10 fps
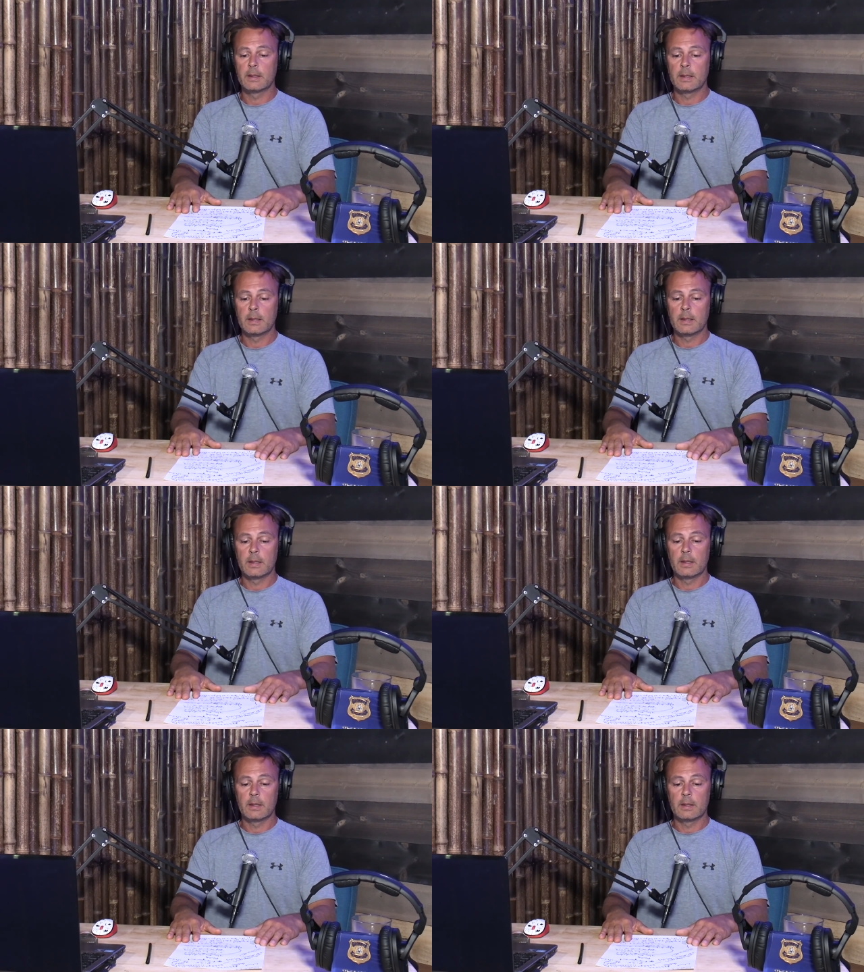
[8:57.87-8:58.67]

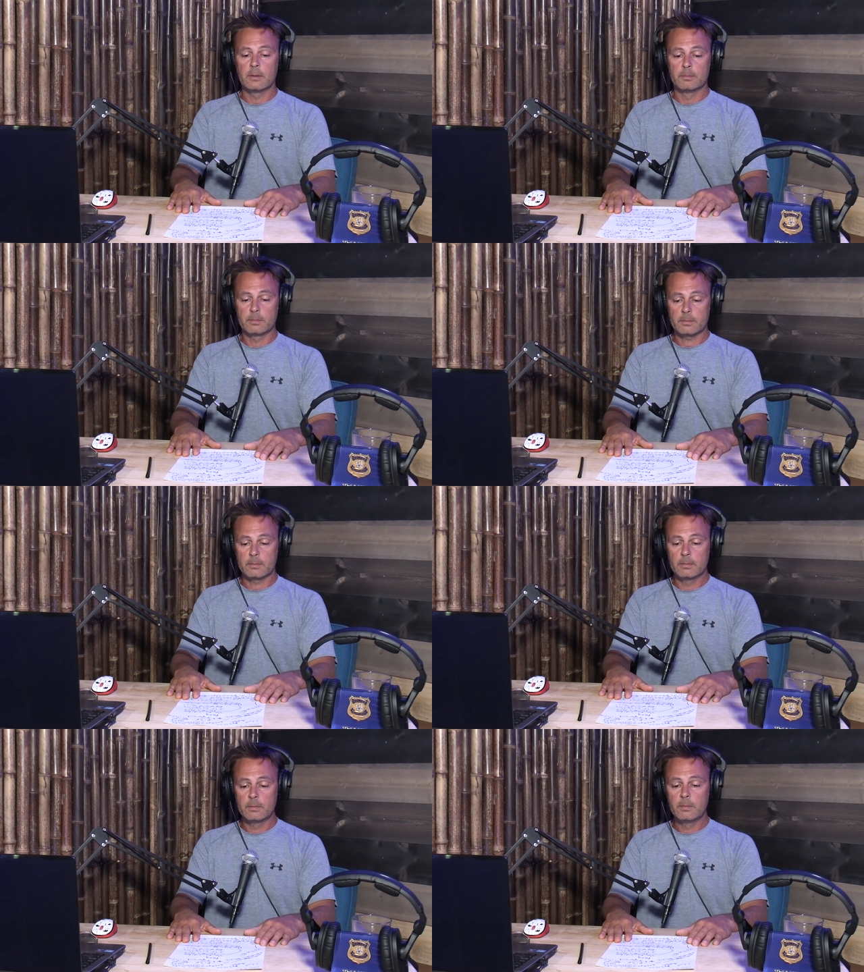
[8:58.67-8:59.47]

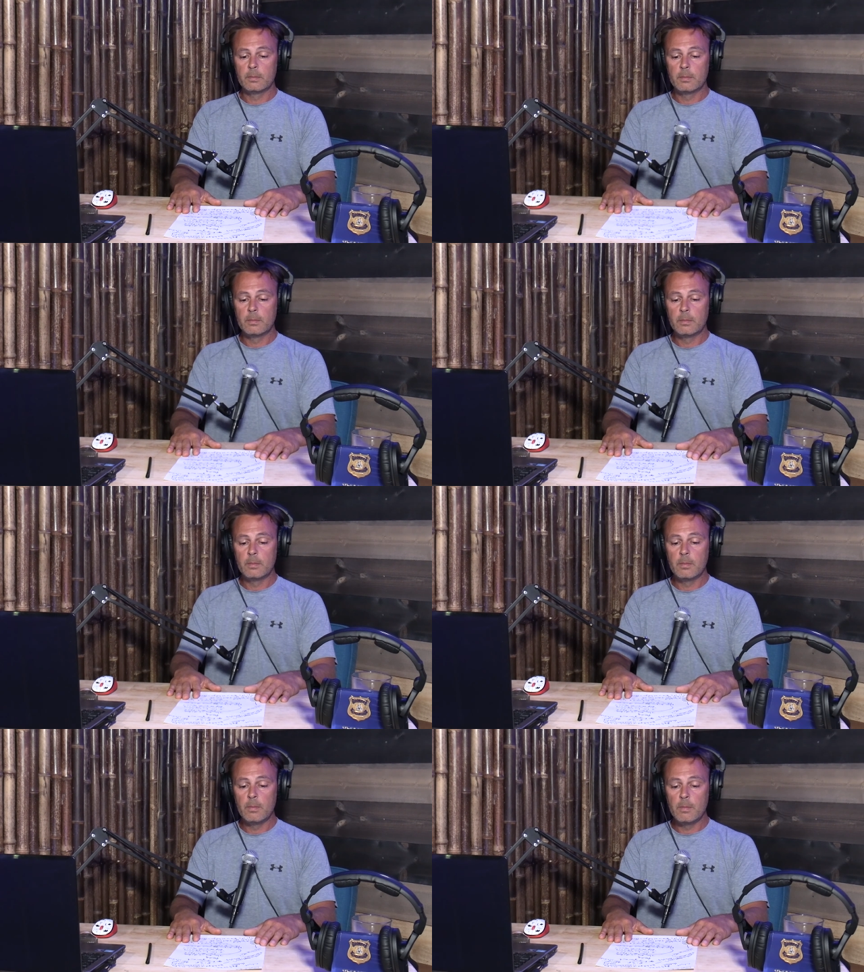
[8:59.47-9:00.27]

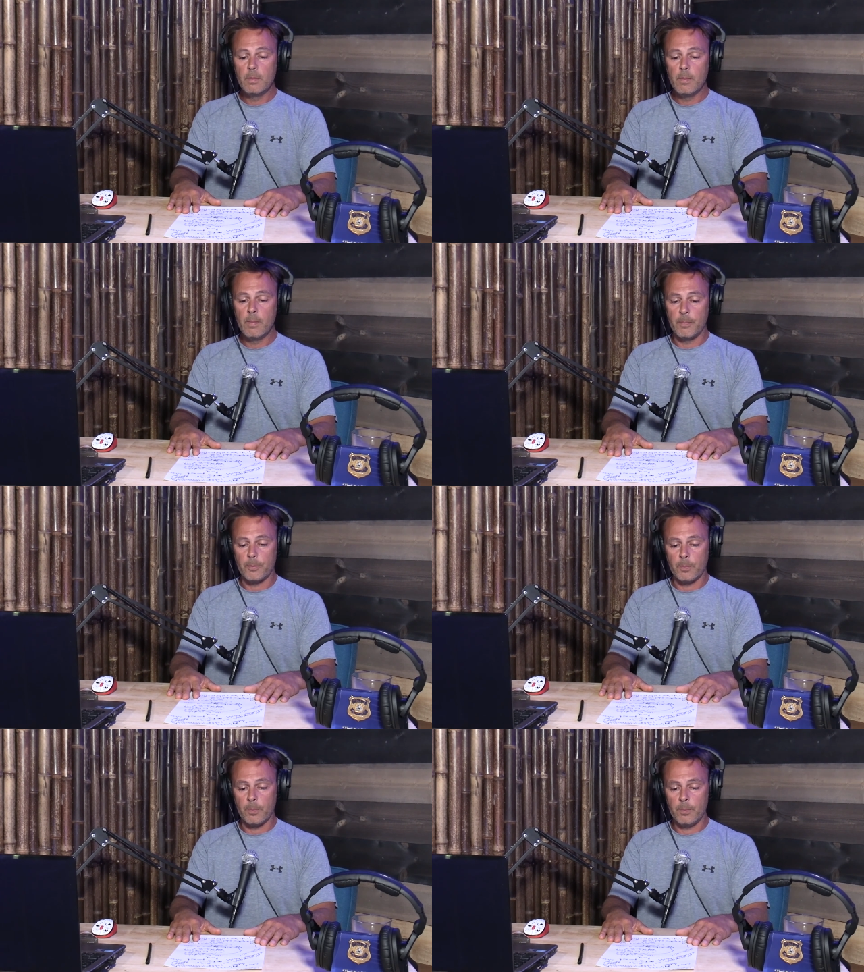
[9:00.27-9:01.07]

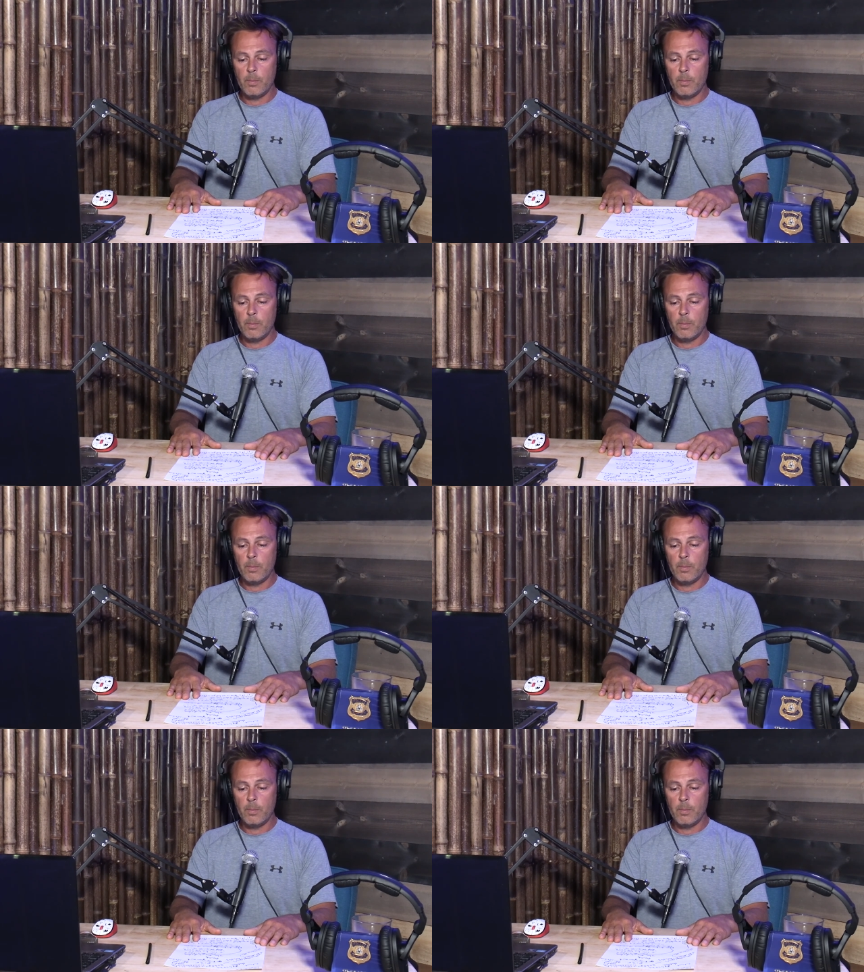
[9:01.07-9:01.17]
Nothing is said.